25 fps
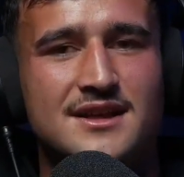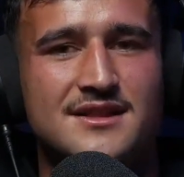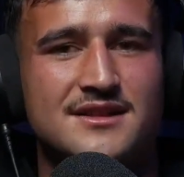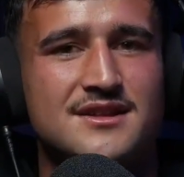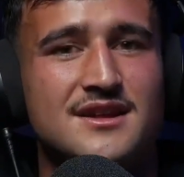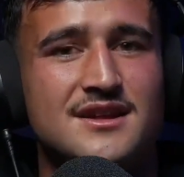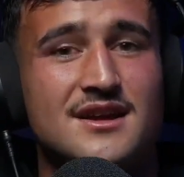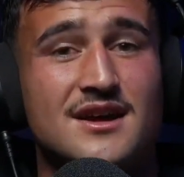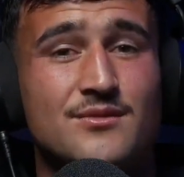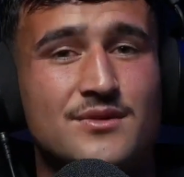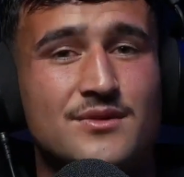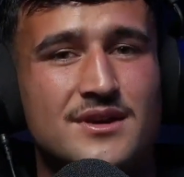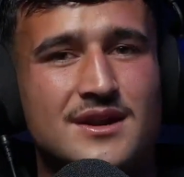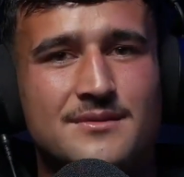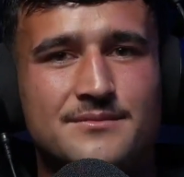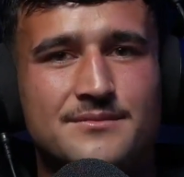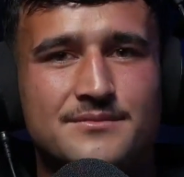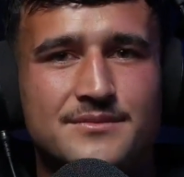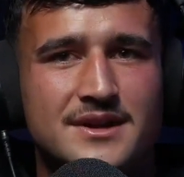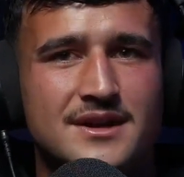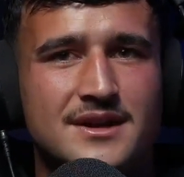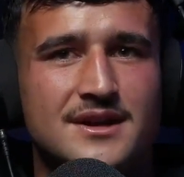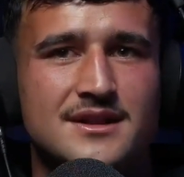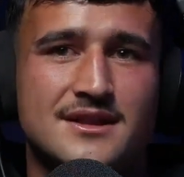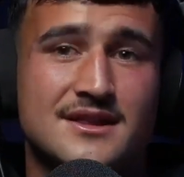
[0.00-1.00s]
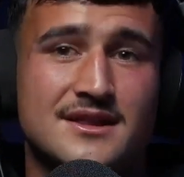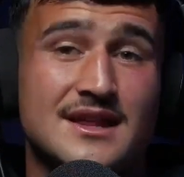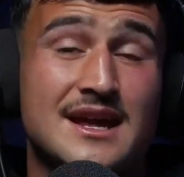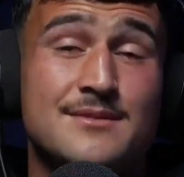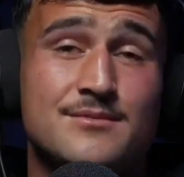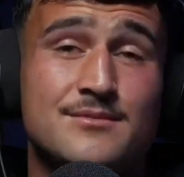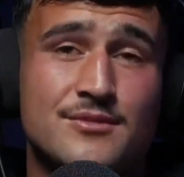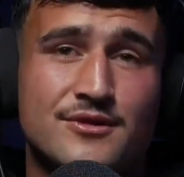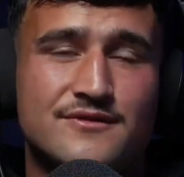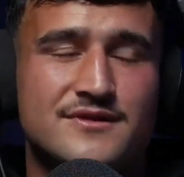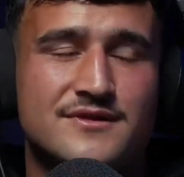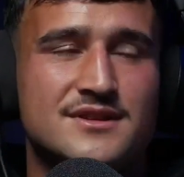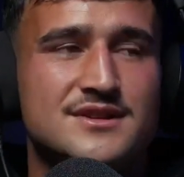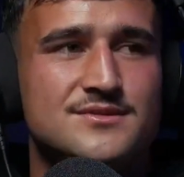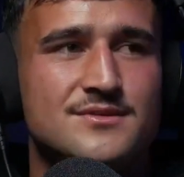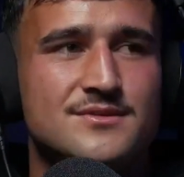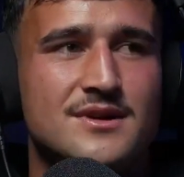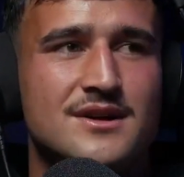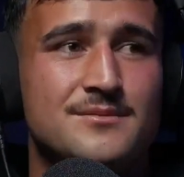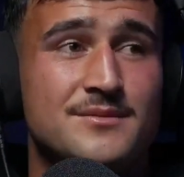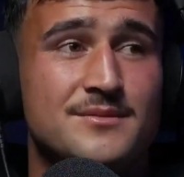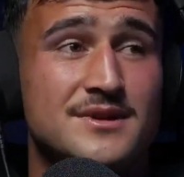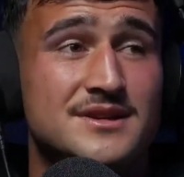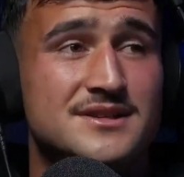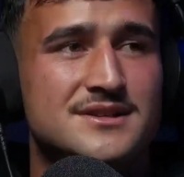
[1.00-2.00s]
And then, I went up there and then they moved as
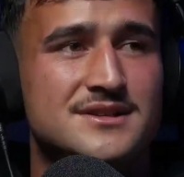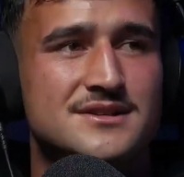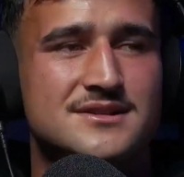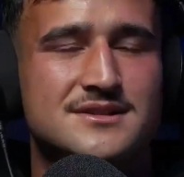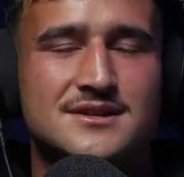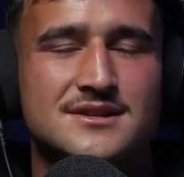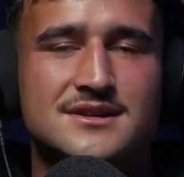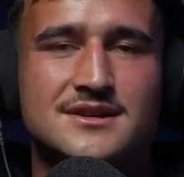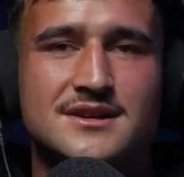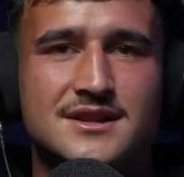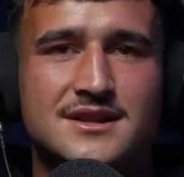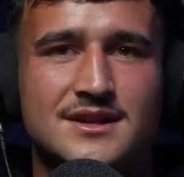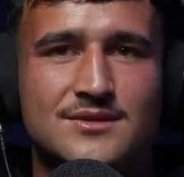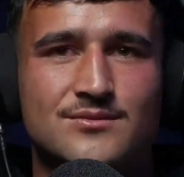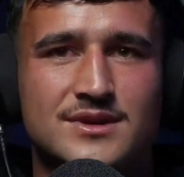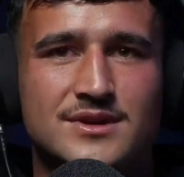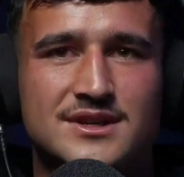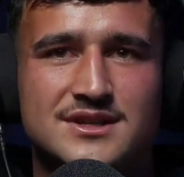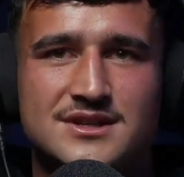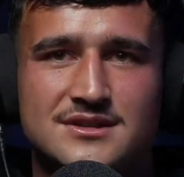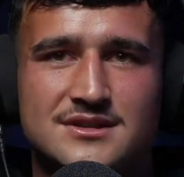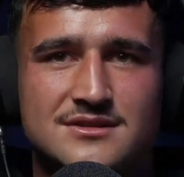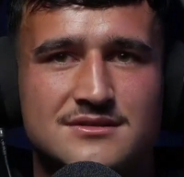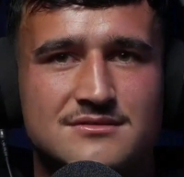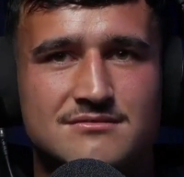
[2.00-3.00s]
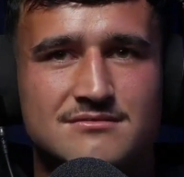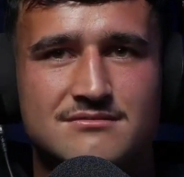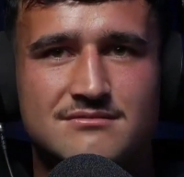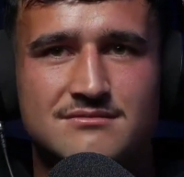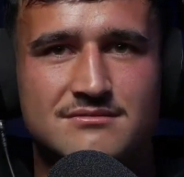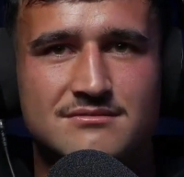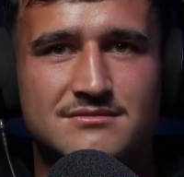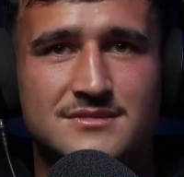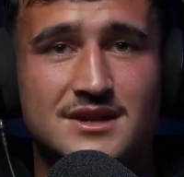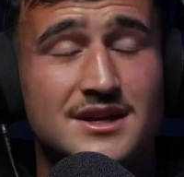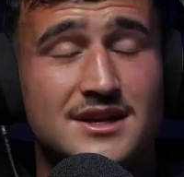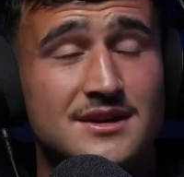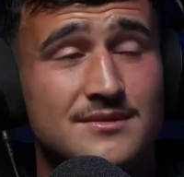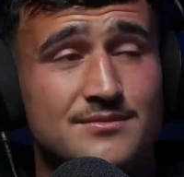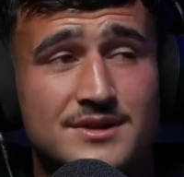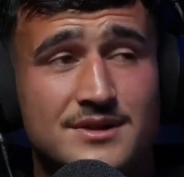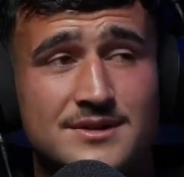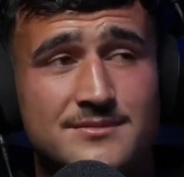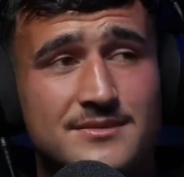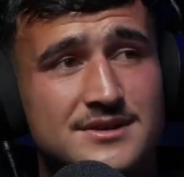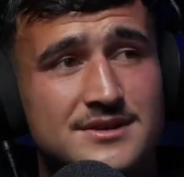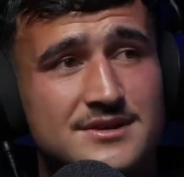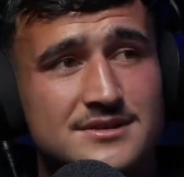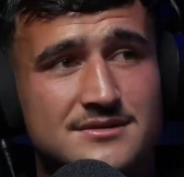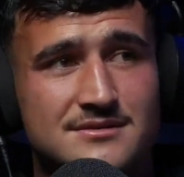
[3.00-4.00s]
well, my sister. And then we just, pretty
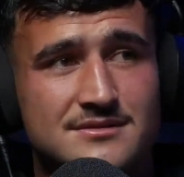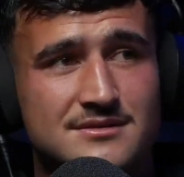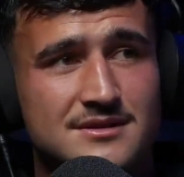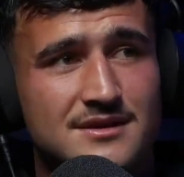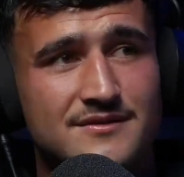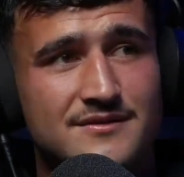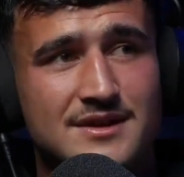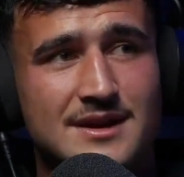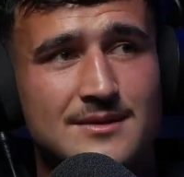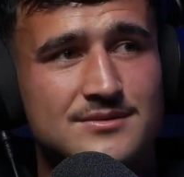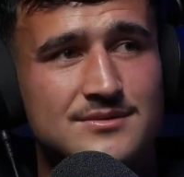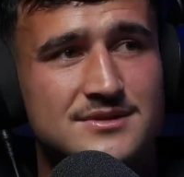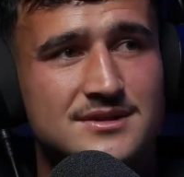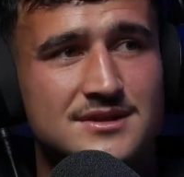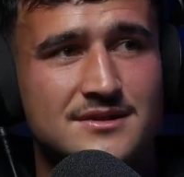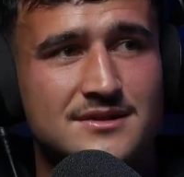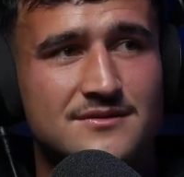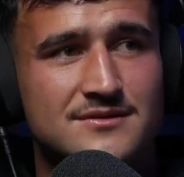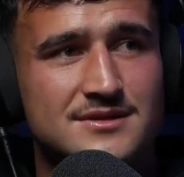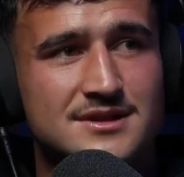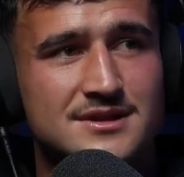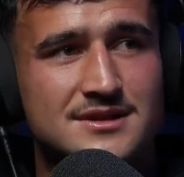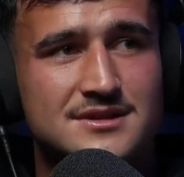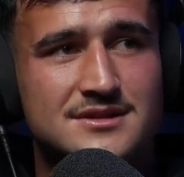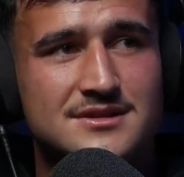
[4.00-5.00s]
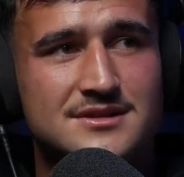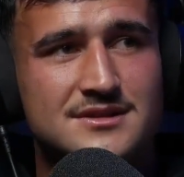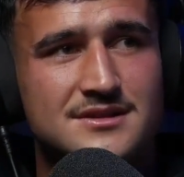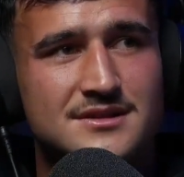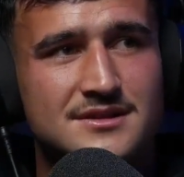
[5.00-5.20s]
much lived Hamilton ever since.